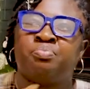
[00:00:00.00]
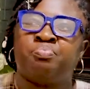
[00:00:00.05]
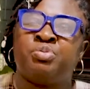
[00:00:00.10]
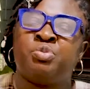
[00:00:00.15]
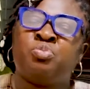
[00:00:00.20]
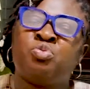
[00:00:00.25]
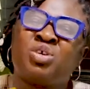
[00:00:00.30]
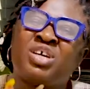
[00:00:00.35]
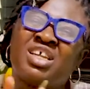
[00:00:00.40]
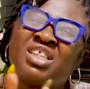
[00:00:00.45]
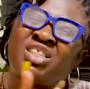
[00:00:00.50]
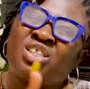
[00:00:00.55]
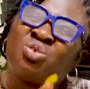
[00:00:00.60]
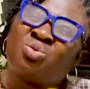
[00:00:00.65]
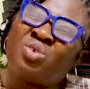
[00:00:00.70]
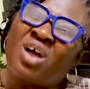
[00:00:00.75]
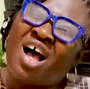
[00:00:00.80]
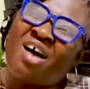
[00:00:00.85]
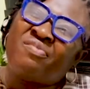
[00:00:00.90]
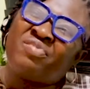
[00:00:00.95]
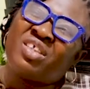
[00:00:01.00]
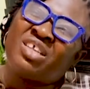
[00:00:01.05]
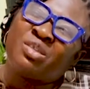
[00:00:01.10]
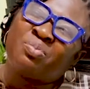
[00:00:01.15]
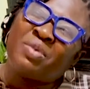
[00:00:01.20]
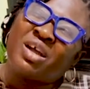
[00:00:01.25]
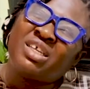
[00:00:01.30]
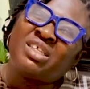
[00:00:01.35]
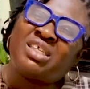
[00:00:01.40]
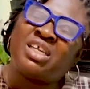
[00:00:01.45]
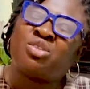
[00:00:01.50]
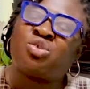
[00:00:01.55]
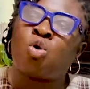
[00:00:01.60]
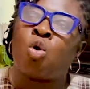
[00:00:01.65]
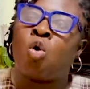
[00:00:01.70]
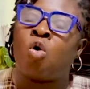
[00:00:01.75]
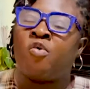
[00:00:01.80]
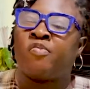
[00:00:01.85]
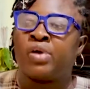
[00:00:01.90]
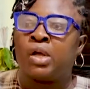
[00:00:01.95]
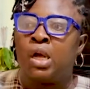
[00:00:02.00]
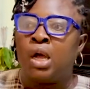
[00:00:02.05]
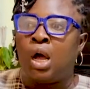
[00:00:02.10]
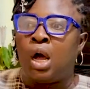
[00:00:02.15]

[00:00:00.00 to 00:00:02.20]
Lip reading: people get to have this mindset of,